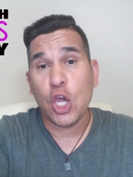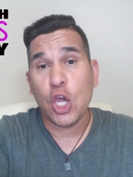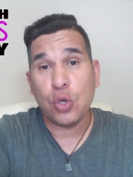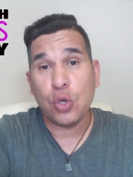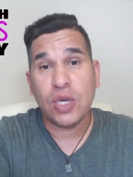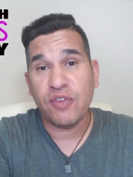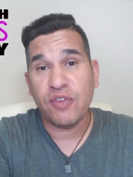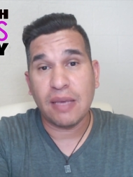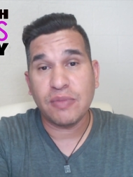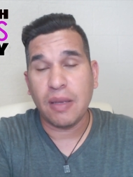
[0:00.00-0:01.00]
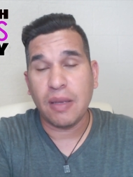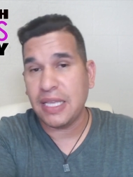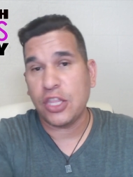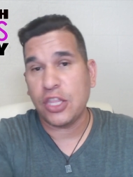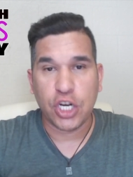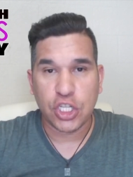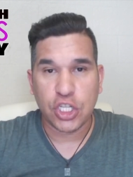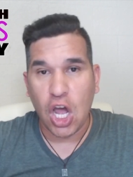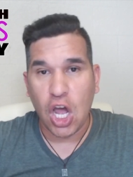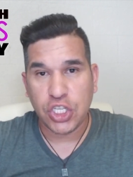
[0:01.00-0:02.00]
you're giving them something that they're gonna
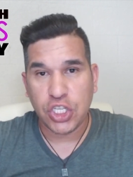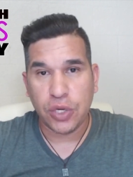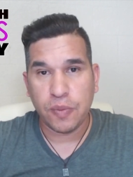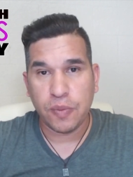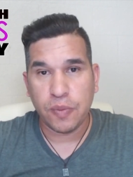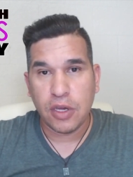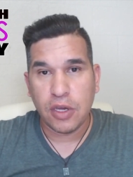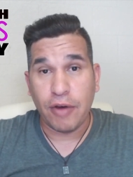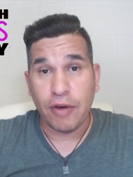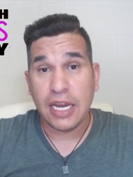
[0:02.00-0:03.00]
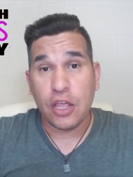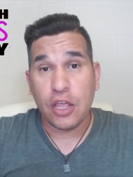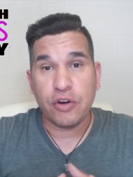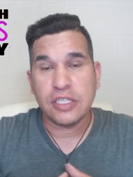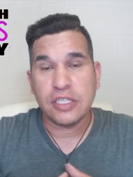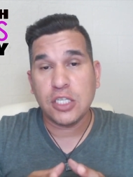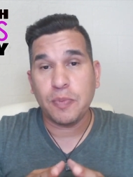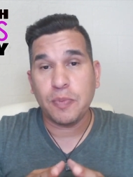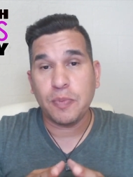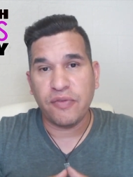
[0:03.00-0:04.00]
talk to you, right? There is
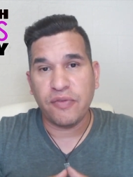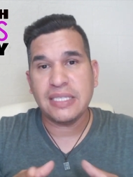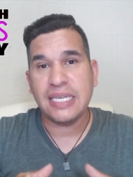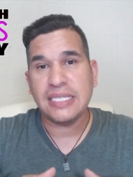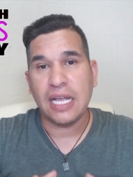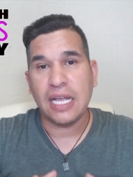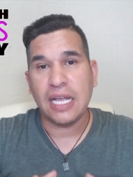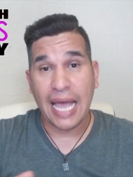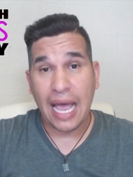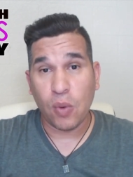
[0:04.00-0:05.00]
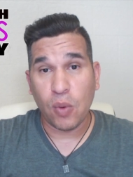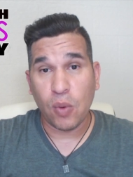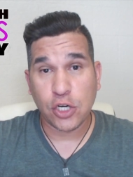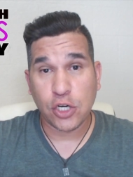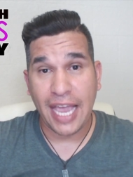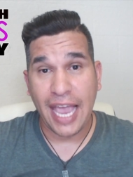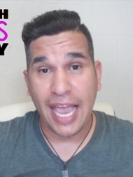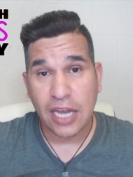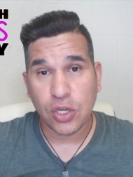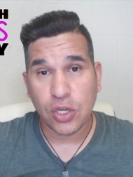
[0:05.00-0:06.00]
specific details on how it's actually
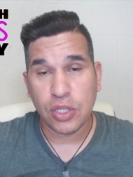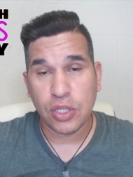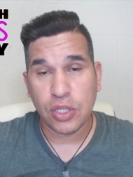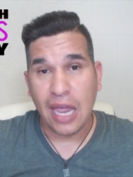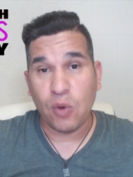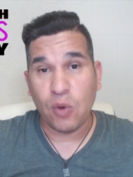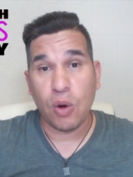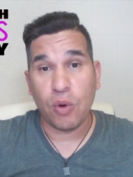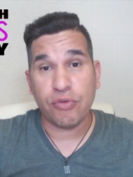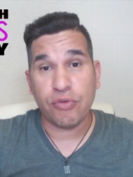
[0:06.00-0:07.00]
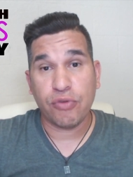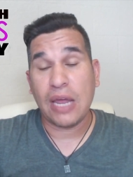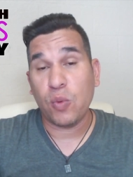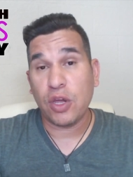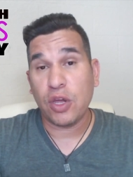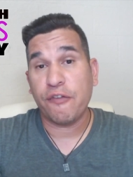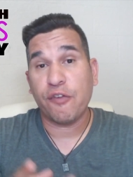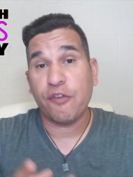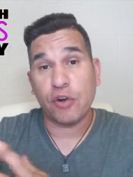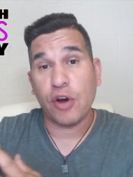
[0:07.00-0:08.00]
handled, and we go through that with our
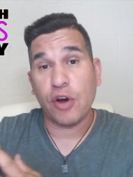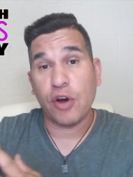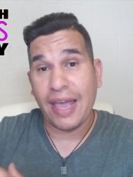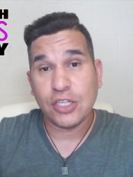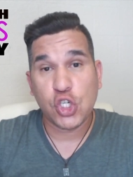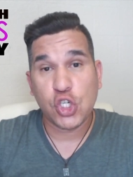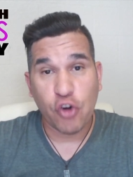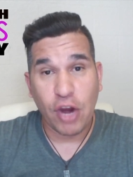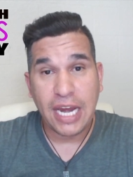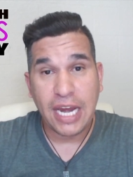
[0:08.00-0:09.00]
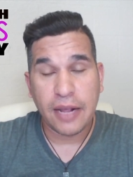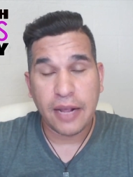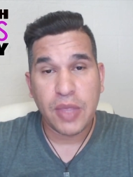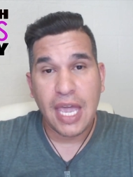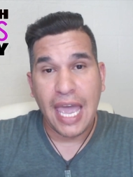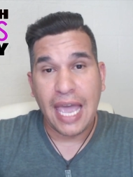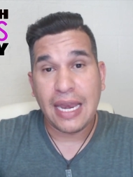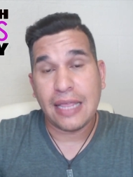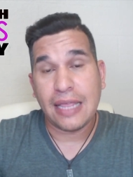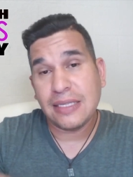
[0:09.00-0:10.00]
further advanced training,
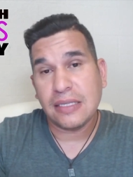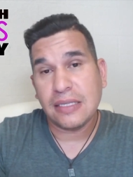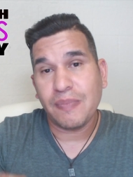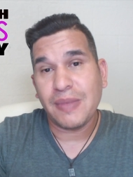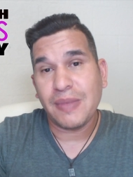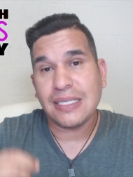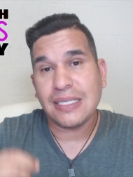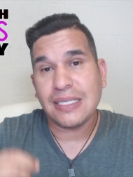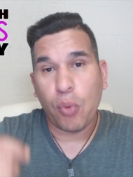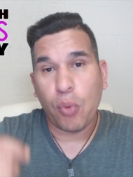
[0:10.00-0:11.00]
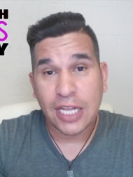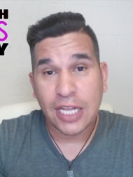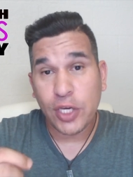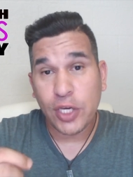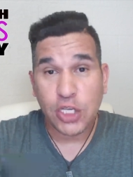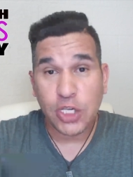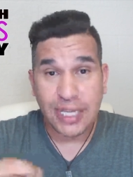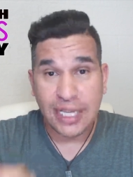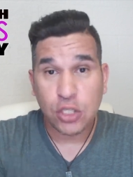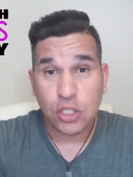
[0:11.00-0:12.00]
and this is something that's important that you guys
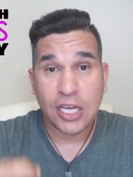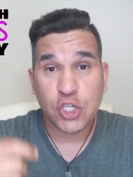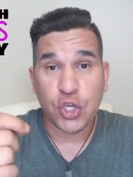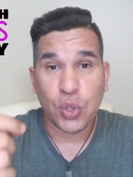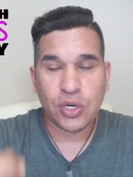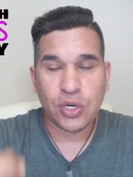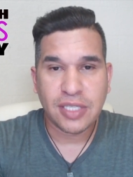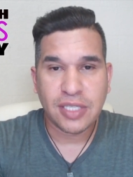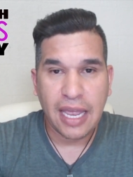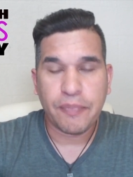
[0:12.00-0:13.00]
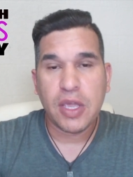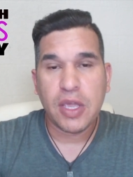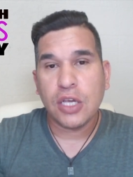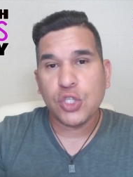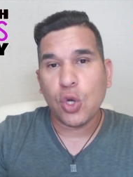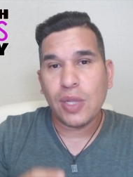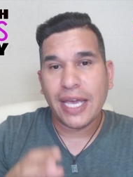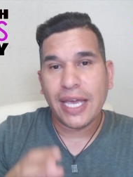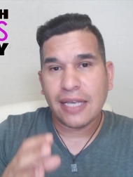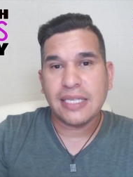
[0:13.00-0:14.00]
need to make sure you understand. So
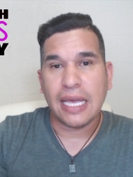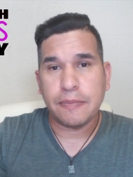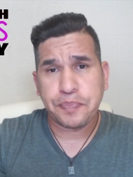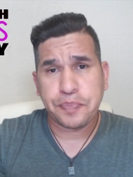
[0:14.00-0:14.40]
like I said,